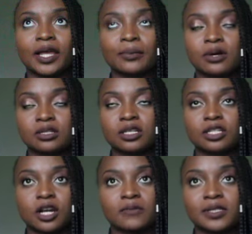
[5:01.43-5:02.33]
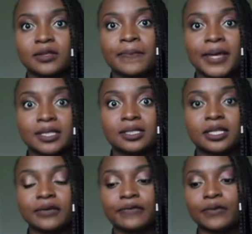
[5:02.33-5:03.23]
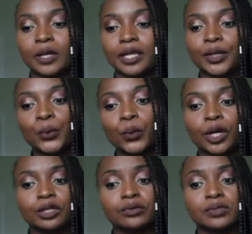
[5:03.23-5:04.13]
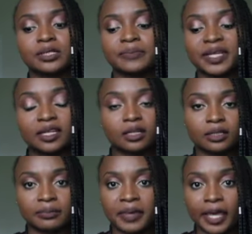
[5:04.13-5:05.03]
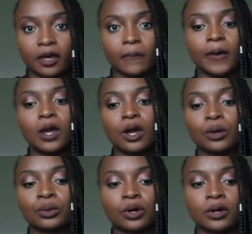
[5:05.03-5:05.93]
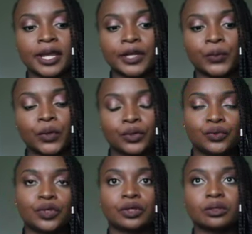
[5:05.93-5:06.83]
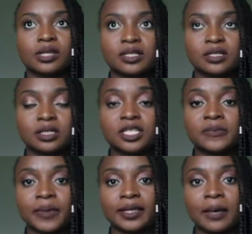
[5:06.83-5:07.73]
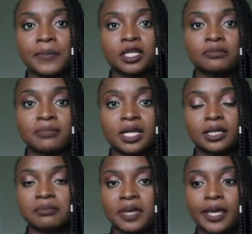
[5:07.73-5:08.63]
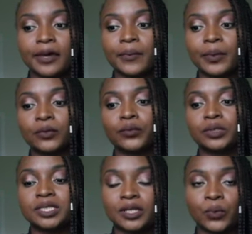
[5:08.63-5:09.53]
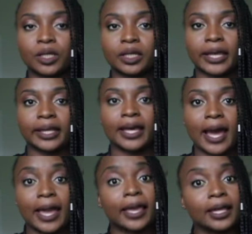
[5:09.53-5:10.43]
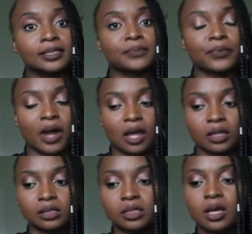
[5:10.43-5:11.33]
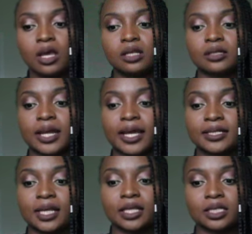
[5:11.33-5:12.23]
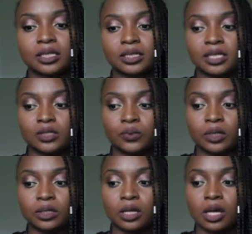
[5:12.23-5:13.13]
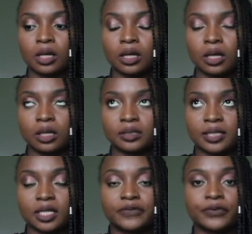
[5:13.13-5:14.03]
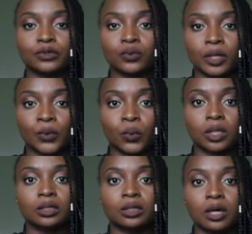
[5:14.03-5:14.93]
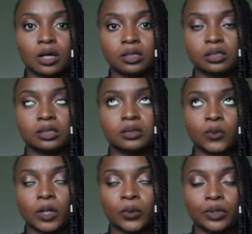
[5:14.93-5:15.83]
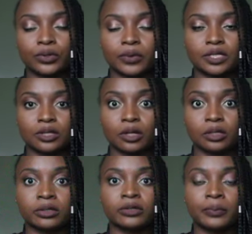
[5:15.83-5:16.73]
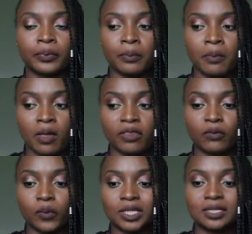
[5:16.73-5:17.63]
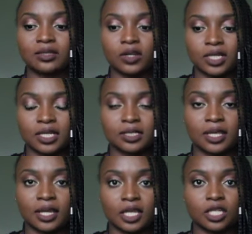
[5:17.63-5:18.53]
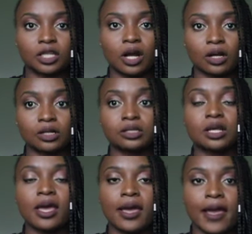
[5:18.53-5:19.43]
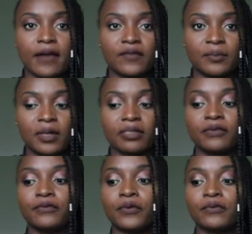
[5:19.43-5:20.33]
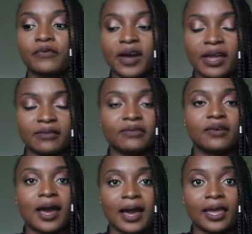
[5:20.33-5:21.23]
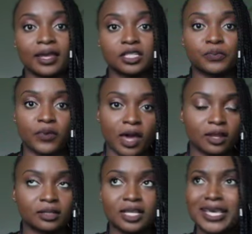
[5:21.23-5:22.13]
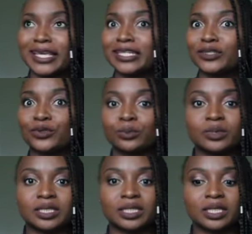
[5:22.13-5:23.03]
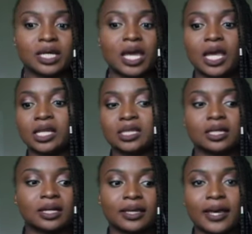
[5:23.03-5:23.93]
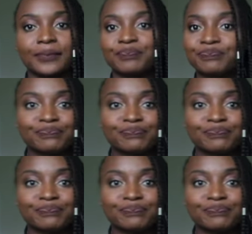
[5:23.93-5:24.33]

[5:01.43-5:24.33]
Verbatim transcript: like BoxyCharm is the best there for anyone who's a beginner in makeup or anyone who don't necessarily spend that much money in makeup but still want to get high-end products. So like I said, this one uh, sells for $21, 21 US dollars per month, which is 36 Canadian dollars every month for five high-end products. Super deal and uh, yeah,